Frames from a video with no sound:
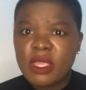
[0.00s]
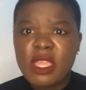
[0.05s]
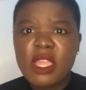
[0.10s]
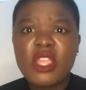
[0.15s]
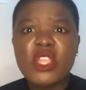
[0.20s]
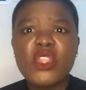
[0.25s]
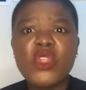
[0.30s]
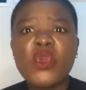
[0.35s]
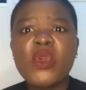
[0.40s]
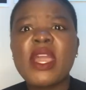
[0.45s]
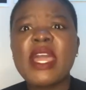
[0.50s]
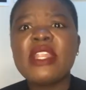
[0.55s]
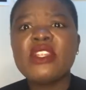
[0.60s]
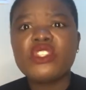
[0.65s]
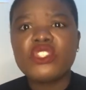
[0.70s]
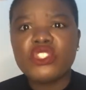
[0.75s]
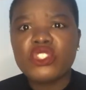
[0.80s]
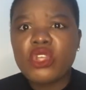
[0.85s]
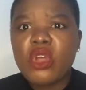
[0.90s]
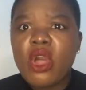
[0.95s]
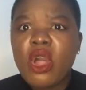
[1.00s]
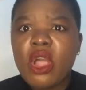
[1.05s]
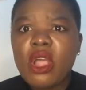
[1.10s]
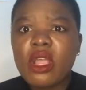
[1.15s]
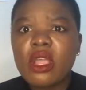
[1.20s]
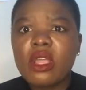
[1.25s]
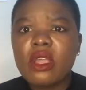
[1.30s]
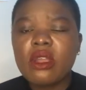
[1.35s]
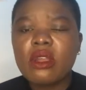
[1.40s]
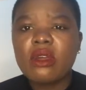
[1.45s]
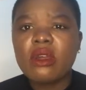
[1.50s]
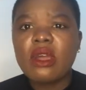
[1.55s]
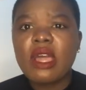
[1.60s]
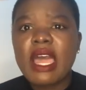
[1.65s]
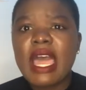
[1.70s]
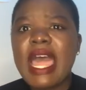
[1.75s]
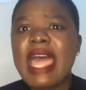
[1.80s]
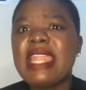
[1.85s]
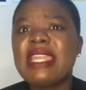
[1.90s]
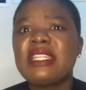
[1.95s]
You can talk
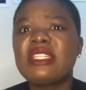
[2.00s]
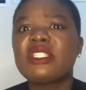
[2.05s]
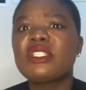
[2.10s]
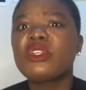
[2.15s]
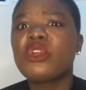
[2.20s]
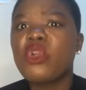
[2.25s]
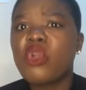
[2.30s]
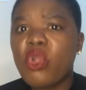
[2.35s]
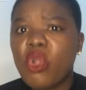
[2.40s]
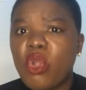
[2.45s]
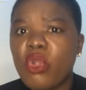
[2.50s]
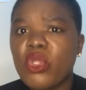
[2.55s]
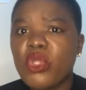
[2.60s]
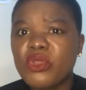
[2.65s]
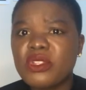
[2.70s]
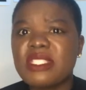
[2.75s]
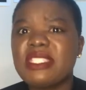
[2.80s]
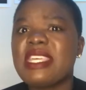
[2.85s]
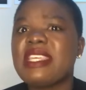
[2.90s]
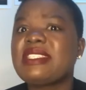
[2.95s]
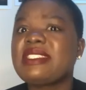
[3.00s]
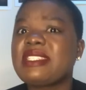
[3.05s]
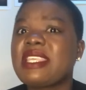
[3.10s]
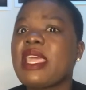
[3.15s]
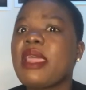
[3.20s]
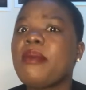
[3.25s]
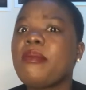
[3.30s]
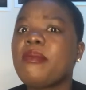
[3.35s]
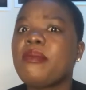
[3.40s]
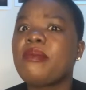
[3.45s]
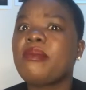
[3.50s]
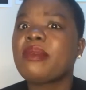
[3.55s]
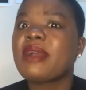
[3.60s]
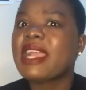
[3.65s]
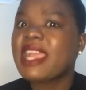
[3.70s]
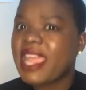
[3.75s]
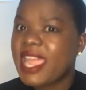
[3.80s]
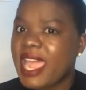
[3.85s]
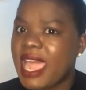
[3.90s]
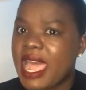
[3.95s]
and use the same
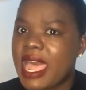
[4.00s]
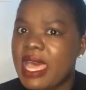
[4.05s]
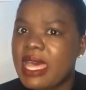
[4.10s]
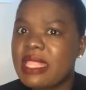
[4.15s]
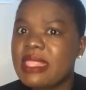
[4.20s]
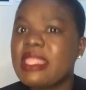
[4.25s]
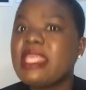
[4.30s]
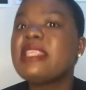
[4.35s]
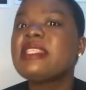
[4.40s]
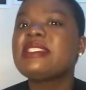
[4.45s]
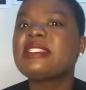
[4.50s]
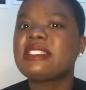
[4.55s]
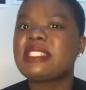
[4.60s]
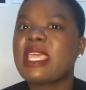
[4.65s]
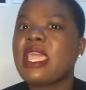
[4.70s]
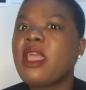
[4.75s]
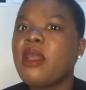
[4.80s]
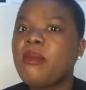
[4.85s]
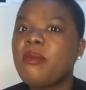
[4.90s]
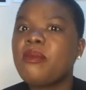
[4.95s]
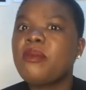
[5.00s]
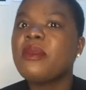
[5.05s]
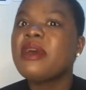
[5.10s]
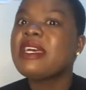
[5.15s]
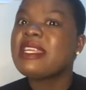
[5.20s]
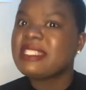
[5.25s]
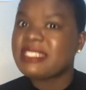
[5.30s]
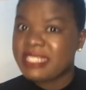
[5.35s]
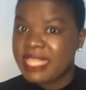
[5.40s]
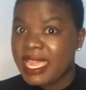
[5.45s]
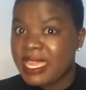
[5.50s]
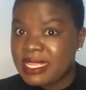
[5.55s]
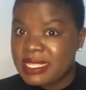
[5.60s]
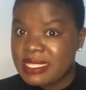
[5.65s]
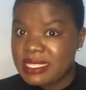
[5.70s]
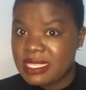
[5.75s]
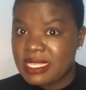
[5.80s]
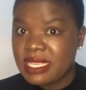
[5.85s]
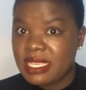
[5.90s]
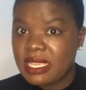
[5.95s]
car, the same
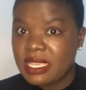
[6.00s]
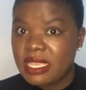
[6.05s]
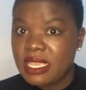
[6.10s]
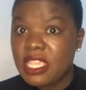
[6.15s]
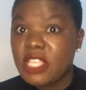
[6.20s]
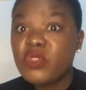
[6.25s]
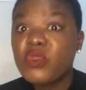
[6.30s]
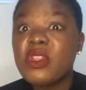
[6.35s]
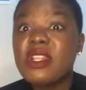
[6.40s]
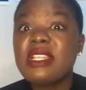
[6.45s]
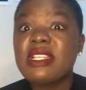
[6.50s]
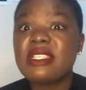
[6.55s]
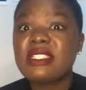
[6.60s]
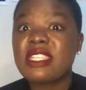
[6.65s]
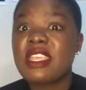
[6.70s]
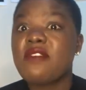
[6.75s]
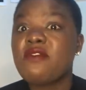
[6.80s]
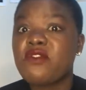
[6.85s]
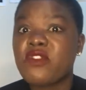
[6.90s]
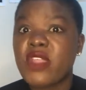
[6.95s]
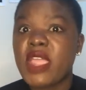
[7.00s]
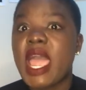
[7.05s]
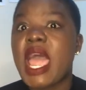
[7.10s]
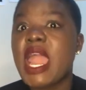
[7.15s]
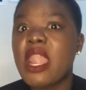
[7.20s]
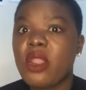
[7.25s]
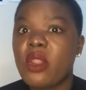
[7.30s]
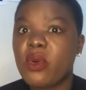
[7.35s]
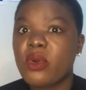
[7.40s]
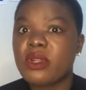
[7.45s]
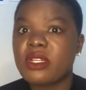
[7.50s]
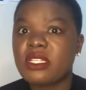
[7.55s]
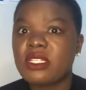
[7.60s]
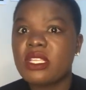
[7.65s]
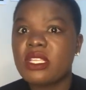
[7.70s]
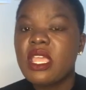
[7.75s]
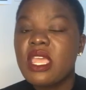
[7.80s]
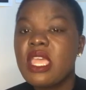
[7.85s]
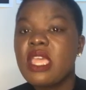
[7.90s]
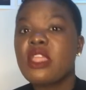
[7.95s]
taxi. It will save you a
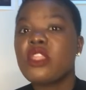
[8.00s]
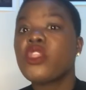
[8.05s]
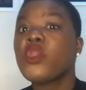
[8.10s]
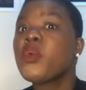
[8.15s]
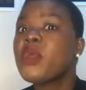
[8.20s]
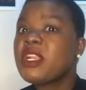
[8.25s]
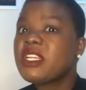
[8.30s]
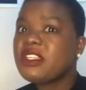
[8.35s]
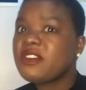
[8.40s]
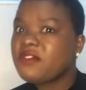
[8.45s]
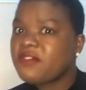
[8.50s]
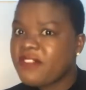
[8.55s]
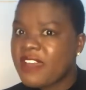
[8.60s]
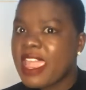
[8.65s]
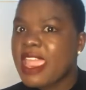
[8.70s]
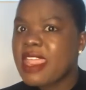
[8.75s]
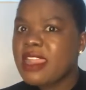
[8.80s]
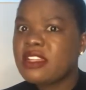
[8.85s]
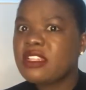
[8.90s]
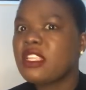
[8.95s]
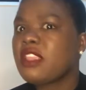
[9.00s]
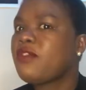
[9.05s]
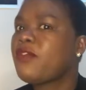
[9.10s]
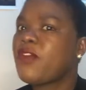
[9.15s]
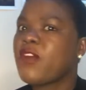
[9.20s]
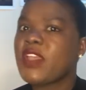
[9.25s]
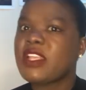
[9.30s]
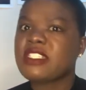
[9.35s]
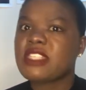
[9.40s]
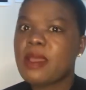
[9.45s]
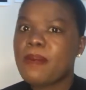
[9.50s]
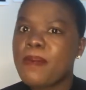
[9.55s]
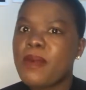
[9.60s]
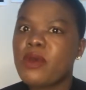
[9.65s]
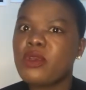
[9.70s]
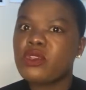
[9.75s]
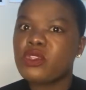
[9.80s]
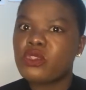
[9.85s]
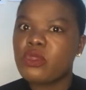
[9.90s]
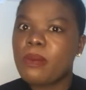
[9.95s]
lot. You will divide. If you're
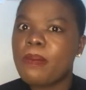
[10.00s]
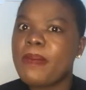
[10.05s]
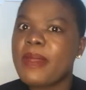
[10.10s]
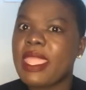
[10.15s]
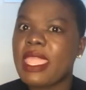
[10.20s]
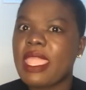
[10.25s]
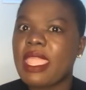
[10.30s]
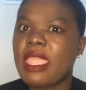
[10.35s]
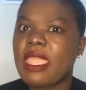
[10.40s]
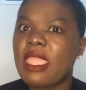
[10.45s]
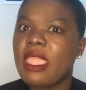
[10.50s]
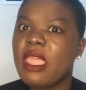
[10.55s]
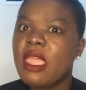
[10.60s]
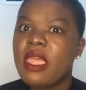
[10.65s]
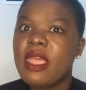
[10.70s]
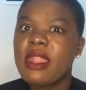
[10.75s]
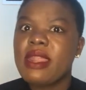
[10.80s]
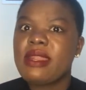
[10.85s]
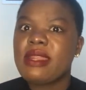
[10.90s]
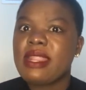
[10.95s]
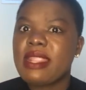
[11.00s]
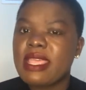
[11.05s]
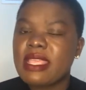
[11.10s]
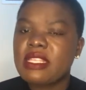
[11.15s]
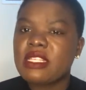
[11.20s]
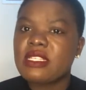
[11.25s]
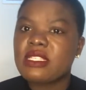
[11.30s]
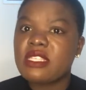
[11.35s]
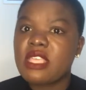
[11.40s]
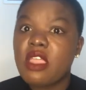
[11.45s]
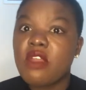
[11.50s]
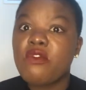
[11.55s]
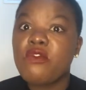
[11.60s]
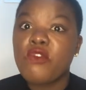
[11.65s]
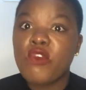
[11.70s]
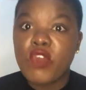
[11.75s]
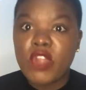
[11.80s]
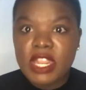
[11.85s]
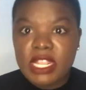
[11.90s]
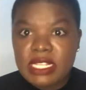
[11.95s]
supposed to pay, let's say
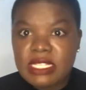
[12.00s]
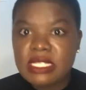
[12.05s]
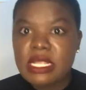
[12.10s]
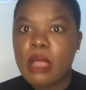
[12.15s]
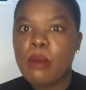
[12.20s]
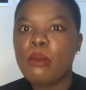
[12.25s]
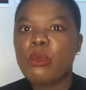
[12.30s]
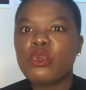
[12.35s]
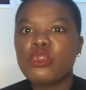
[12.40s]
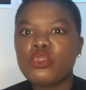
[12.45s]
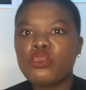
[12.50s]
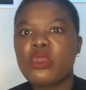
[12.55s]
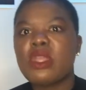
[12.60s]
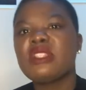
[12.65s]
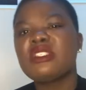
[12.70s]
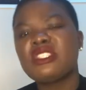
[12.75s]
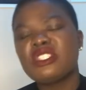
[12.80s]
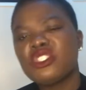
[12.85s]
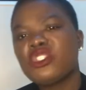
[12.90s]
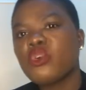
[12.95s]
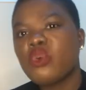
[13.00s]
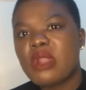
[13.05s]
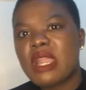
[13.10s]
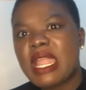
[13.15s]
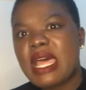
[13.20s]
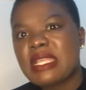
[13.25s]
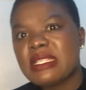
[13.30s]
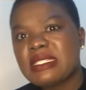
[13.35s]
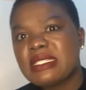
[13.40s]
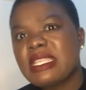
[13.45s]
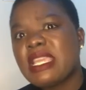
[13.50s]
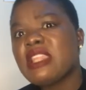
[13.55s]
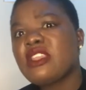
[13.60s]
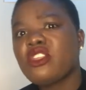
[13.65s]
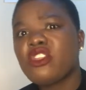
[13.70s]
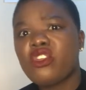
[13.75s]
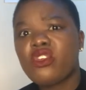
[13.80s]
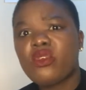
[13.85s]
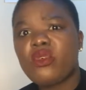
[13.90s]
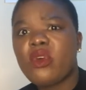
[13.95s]
for example $20, then
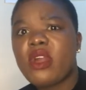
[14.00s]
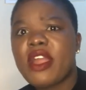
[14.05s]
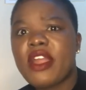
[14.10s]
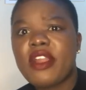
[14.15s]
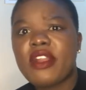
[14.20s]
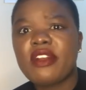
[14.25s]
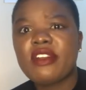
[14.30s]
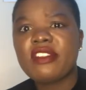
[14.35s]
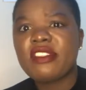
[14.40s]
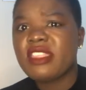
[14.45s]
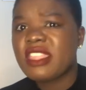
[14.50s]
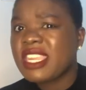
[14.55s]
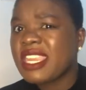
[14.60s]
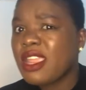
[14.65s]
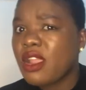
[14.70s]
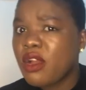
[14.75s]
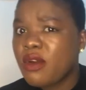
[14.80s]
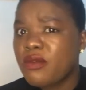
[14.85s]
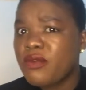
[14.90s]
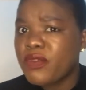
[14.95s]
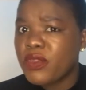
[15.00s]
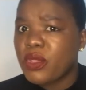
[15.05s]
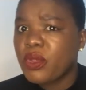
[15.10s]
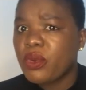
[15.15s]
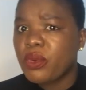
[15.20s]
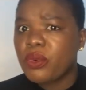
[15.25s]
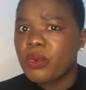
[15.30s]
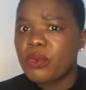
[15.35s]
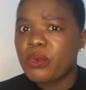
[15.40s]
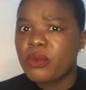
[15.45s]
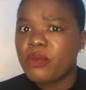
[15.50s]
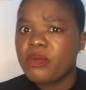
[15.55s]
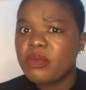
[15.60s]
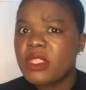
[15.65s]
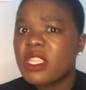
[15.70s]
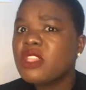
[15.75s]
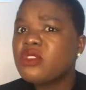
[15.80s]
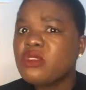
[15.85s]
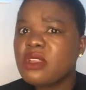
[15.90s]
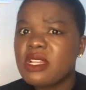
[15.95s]
you are 3 of you.
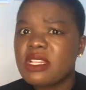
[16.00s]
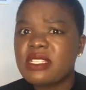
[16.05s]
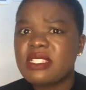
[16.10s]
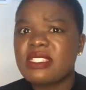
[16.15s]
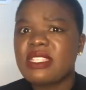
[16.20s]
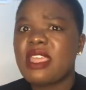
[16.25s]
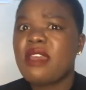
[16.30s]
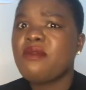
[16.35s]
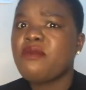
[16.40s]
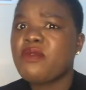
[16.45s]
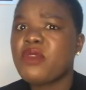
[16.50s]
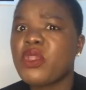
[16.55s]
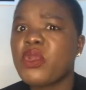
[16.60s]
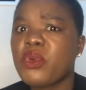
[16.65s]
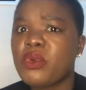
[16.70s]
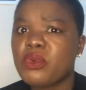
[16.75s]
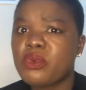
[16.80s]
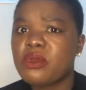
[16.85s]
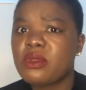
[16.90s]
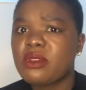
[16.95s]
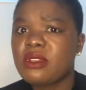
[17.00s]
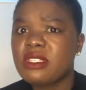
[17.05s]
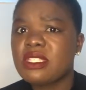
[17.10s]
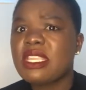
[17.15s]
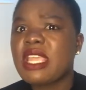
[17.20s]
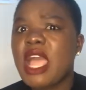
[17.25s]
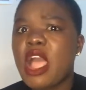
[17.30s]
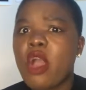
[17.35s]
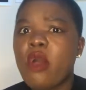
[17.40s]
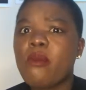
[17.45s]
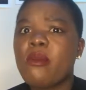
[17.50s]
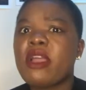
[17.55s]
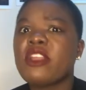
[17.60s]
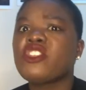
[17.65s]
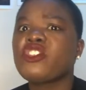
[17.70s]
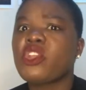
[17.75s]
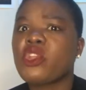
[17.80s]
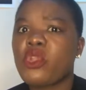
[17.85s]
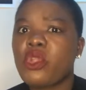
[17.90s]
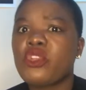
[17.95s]
It will save you. See how
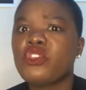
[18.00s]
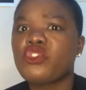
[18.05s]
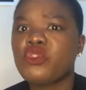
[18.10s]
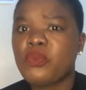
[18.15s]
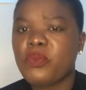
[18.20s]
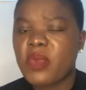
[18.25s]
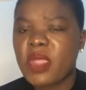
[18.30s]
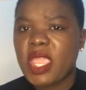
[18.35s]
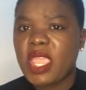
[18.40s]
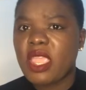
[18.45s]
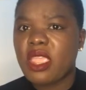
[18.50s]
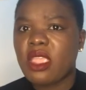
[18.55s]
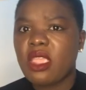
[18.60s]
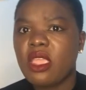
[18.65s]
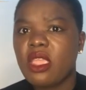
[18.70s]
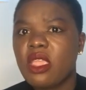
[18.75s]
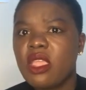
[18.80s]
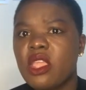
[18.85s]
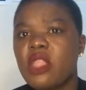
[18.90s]
much you're going to pay.